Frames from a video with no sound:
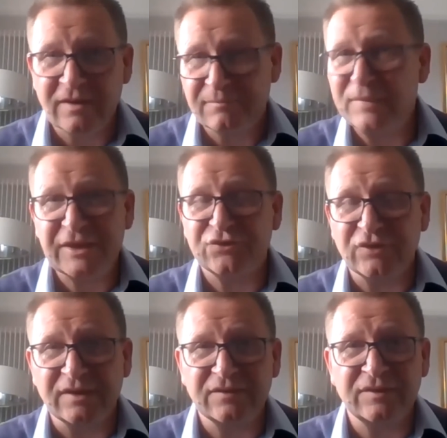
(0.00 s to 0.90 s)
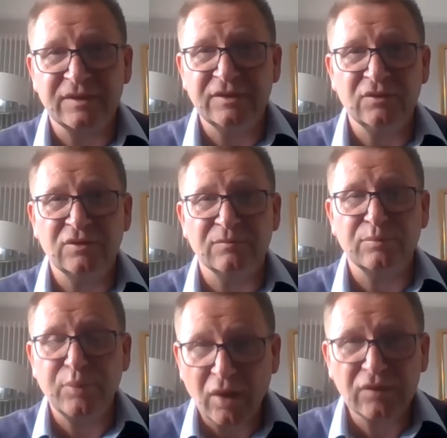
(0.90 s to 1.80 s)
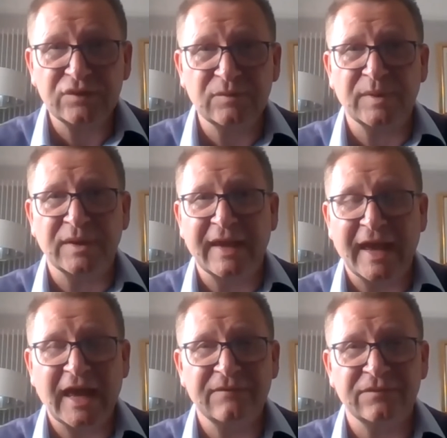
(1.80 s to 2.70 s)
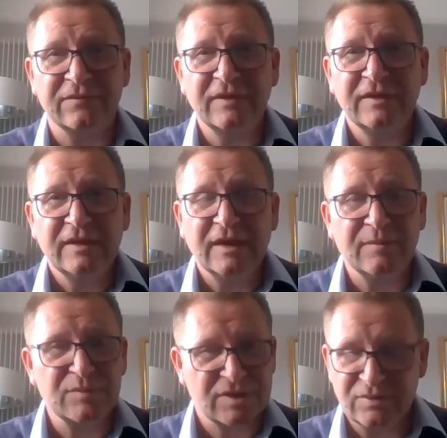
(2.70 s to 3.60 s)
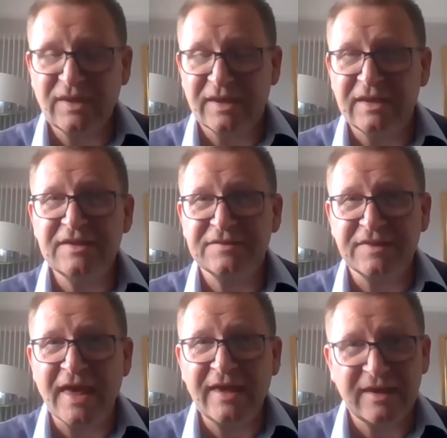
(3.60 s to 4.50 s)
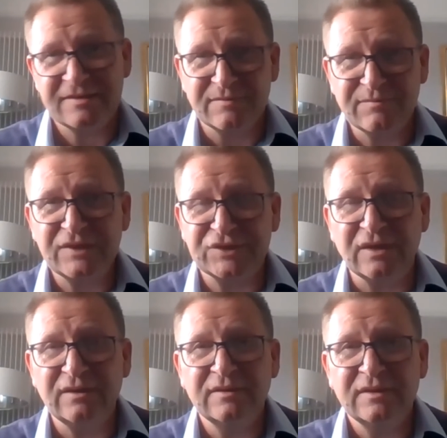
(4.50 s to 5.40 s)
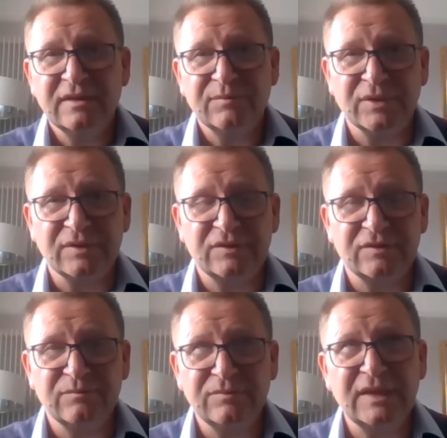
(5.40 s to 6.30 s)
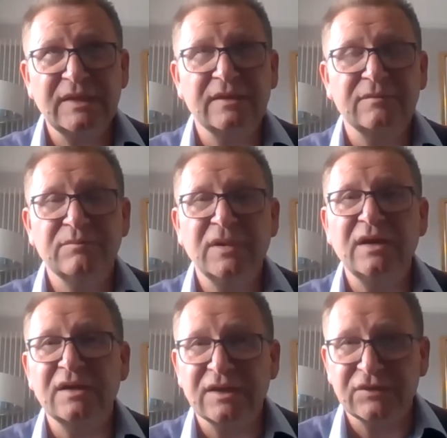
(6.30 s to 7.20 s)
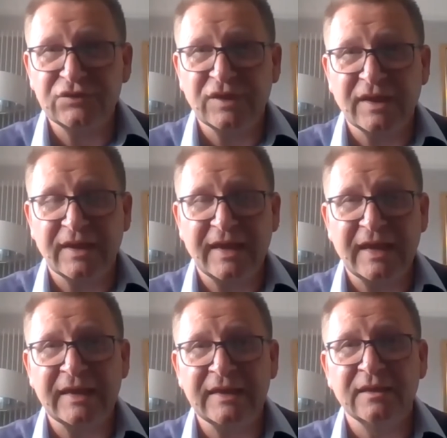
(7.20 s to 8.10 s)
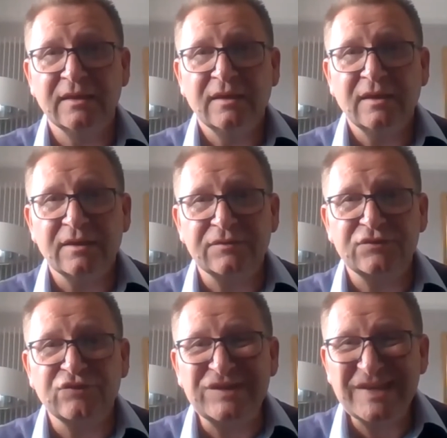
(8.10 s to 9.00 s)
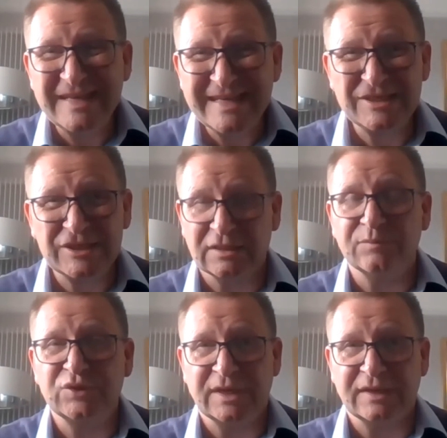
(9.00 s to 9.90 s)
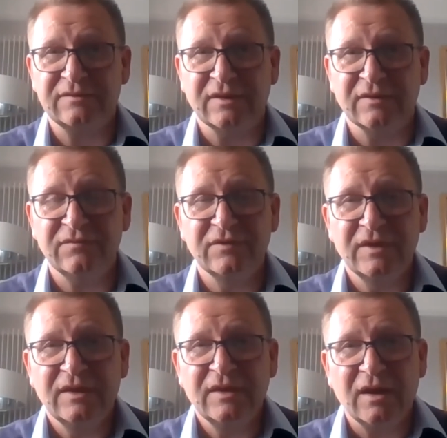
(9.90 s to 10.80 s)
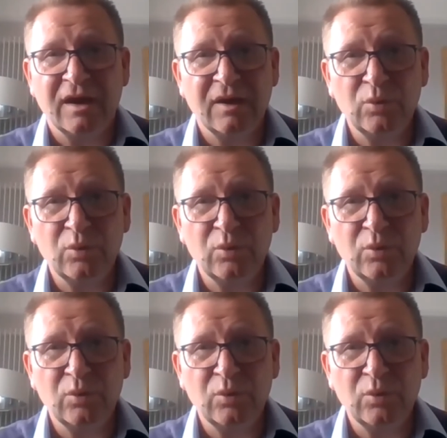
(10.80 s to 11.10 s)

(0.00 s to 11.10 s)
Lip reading: metrics that you can possibly have. So it is there, it's a measure, but to make market share a strategic objective, I